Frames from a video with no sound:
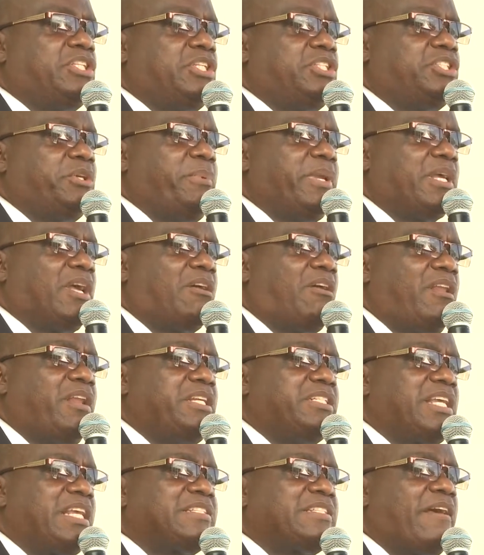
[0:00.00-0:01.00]
Jamaica
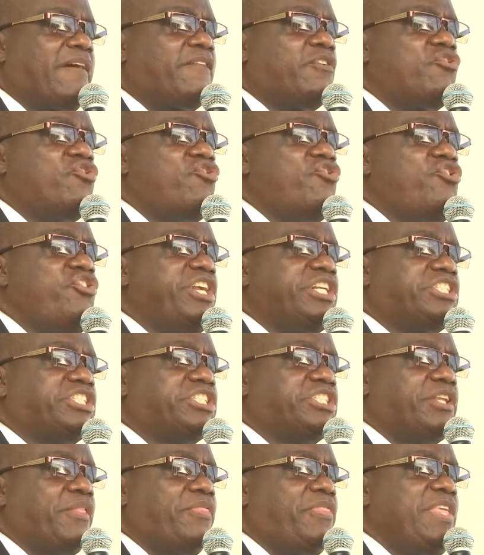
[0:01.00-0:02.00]
College has the
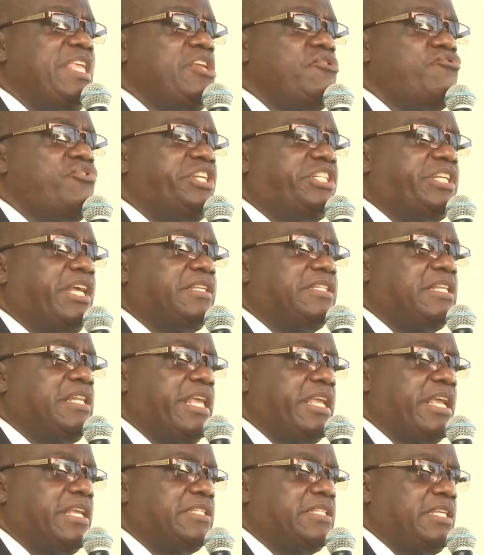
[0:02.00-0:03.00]
richest
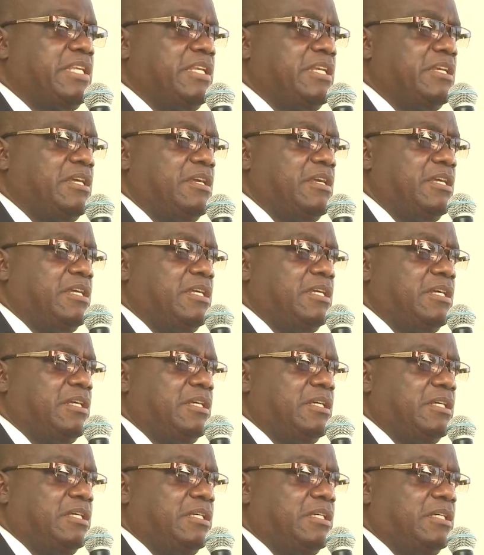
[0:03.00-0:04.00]
legacy
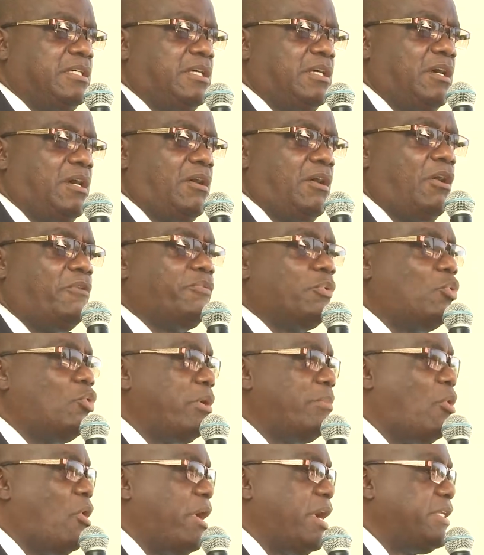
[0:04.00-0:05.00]
of
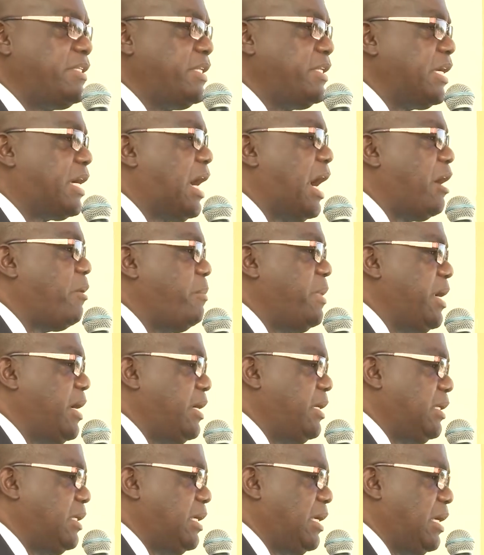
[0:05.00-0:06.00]
old boys in the
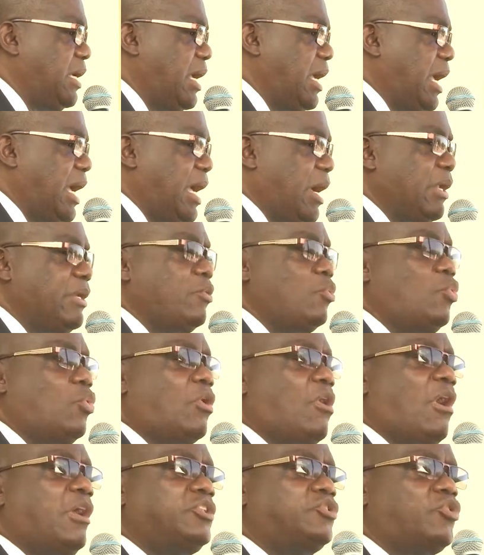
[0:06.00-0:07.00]
Caribbean and who
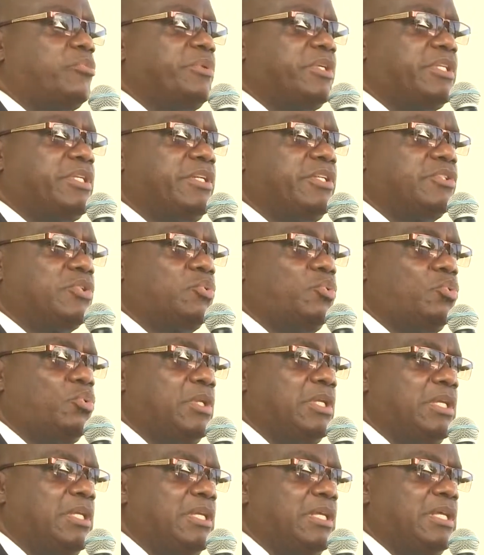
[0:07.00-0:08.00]
contribute to the
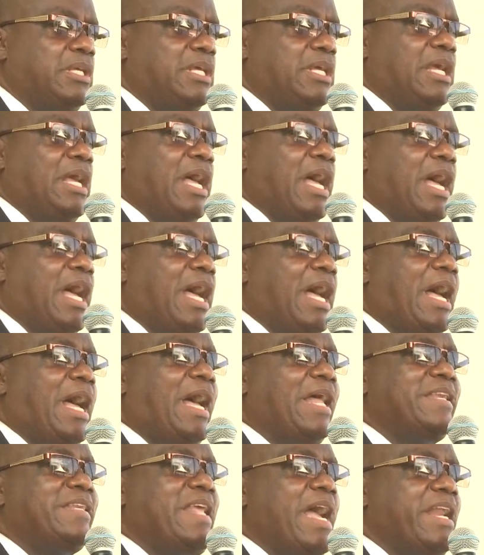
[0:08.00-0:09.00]
school.
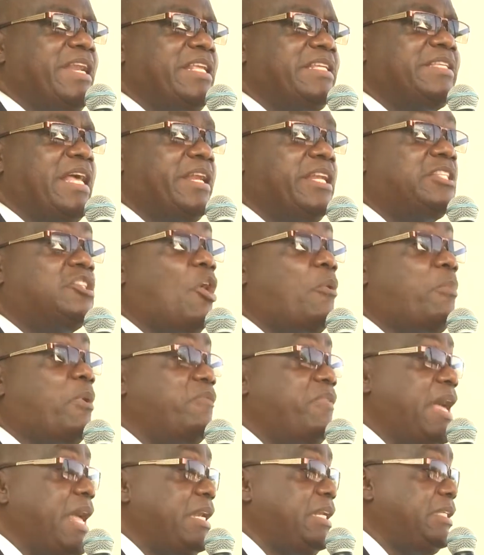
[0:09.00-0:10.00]
And Danny's at the top
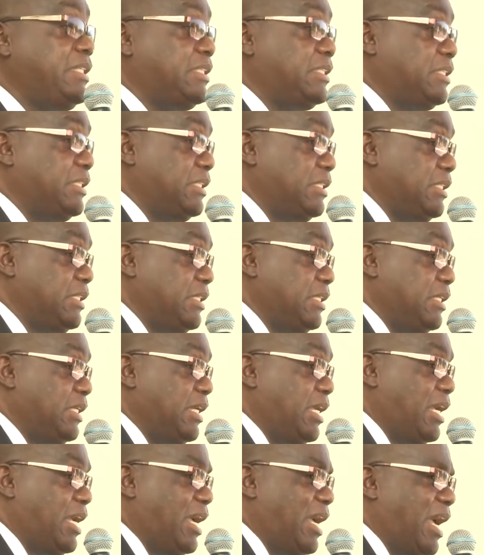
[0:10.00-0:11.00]
of that list.
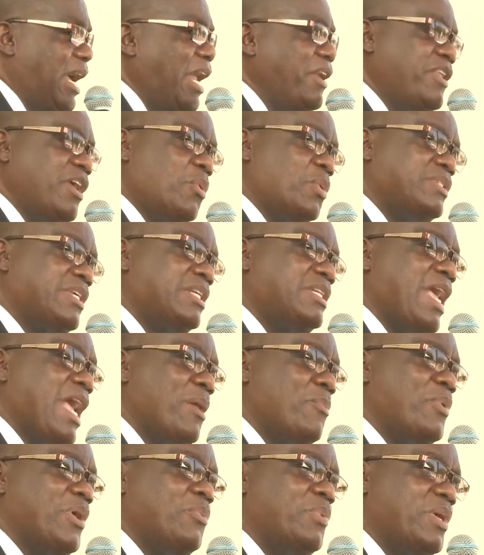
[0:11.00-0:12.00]
And there was a
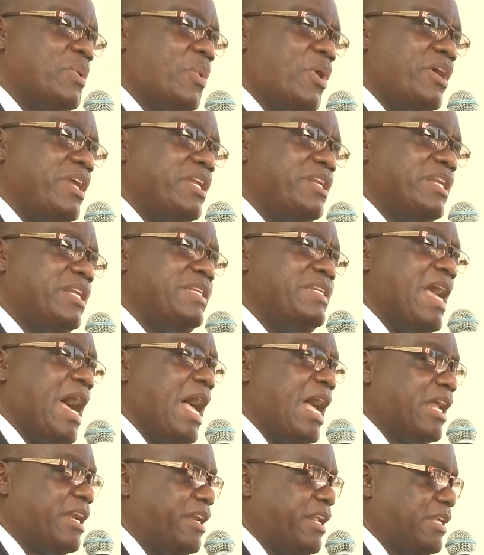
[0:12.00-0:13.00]
time when we were in the
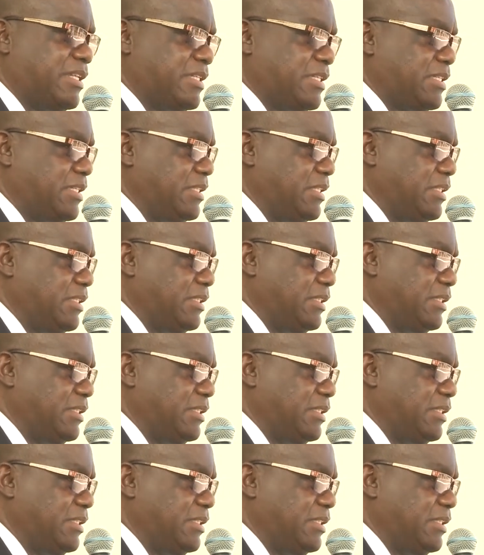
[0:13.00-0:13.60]
darkness.